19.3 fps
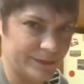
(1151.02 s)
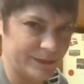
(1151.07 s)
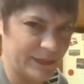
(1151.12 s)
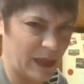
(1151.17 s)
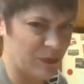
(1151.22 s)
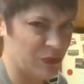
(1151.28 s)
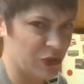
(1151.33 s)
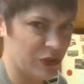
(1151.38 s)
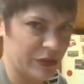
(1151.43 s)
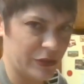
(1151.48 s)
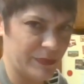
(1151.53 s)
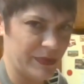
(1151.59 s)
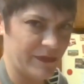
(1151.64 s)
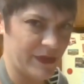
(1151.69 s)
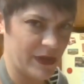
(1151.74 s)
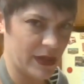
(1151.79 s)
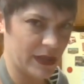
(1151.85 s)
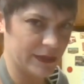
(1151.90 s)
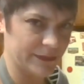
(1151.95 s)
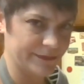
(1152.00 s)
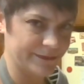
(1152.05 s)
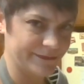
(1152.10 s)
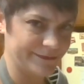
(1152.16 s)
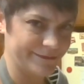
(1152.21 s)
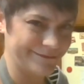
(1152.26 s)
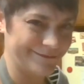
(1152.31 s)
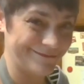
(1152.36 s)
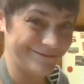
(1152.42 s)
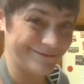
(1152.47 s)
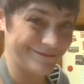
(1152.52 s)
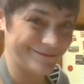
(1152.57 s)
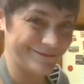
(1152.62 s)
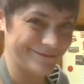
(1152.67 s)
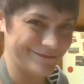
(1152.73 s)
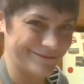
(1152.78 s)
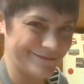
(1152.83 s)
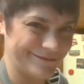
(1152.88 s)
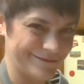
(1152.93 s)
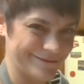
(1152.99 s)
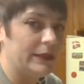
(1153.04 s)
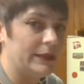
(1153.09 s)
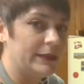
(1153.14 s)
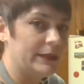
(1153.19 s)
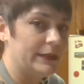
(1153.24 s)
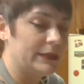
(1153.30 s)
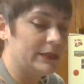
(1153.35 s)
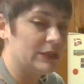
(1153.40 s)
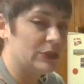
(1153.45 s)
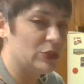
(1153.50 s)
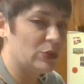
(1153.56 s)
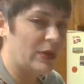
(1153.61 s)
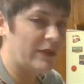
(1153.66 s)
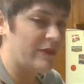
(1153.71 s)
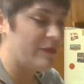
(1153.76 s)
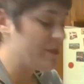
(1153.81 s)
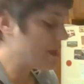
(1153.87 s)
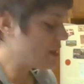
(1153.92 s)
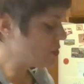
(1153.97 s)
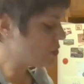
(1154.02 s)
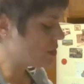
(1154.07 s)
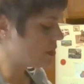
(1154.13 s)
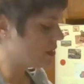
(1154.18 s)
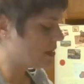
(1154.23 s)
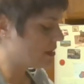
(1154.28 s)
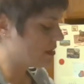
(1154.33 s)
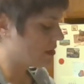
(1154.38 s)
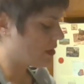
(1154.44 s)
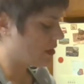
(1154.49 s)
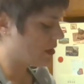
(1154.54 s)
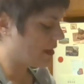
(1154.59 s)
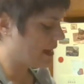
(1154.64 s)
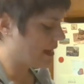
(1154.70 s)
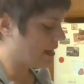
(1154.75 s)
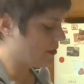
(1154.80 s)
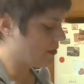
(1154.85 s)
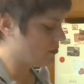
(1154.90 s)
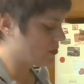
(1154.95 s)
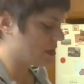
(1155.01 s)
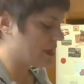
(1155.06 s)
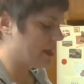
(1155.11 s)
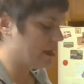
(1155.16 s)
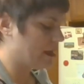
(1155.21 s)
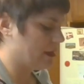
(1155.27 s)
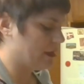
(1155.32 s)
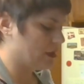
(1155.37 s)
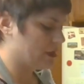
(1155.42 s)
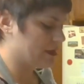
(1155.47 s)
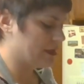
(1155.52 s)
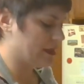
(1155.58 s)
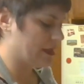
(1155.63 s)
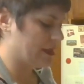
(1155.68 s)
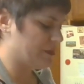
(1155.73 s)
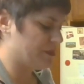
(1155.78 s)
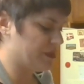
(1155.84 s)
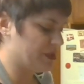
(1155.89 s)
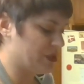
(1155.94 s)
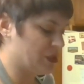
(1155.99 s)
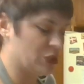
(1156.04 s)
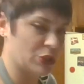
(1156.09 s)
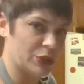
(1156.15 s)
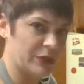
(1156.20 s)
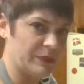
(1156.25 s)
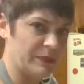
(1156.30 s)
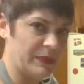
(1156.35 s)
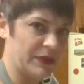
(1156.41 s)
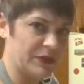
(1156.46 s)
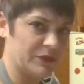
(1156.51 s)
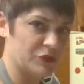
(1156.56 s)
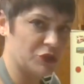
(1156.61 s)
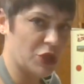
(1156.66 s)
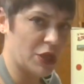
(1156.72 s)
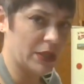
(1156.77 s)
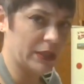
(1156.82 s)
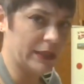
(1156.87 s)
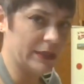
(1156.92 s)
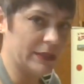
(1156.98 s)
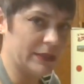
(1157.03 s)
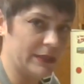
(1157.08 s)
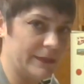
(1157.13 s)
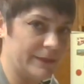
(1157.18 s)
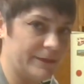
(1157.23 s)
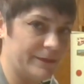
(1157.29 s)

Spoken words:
I'm sure it'll be fine. So I've measured this all out and it looks like an absurd amount of chocolate.